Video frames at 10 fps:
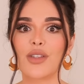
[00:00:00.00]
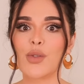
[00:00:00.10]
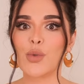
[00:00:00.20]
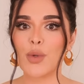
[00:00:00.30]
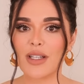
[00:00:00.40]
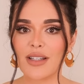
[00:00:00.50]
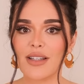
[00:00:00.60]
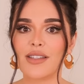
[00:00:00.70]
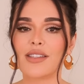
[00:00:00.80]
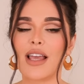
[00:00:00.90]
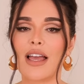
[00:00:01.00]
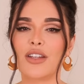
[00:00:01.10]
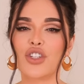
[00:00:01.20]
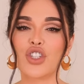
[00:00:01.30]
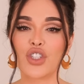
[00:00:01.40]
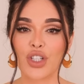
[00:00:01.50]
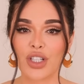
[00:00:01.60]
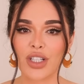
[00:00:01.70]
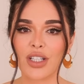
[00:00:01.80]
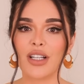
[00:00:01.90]
sweetness and
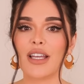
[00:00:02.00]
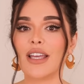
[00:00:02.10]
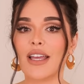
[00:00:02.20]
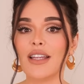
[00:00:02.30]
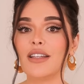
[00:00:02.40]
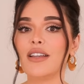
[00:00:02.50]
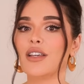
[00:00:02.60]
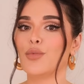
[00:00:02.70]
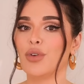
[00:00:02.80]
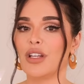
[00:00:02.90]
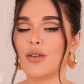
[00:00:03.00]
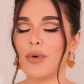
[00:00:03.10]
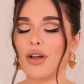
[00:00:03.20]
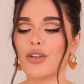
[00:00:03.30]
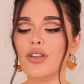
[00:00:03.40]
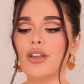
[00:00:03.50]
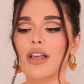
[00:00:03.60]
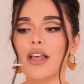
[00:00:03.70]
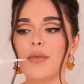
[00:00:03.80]
sugar in Capri in a Bottle.